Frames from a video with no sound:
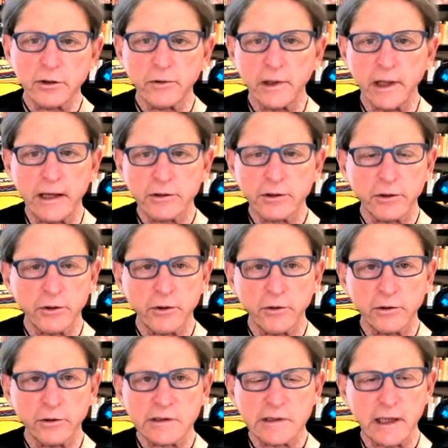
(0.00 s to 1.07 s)

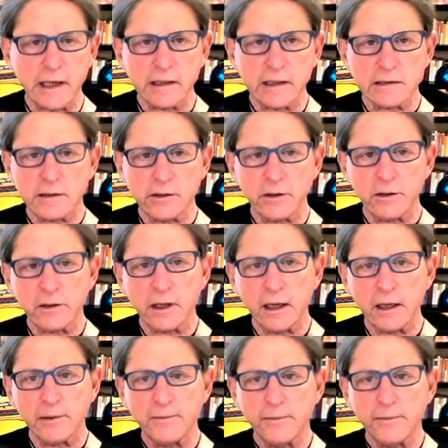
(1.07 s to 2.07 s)
relational stance look like?